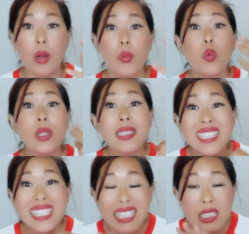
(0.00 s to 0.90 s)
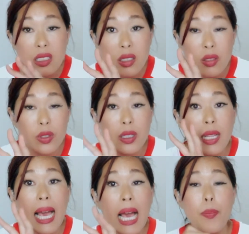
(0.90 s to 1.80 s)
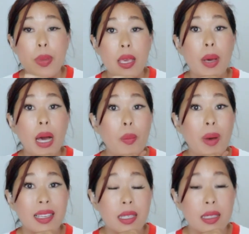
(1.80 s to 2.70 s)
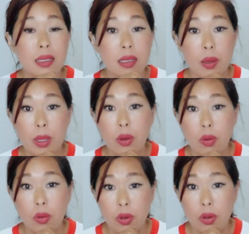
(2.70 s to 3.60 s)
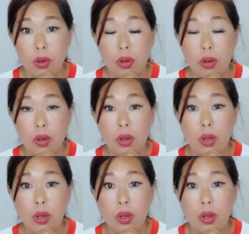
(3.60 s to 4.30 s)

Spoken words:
or I'm willing to feel happy about my kids coming over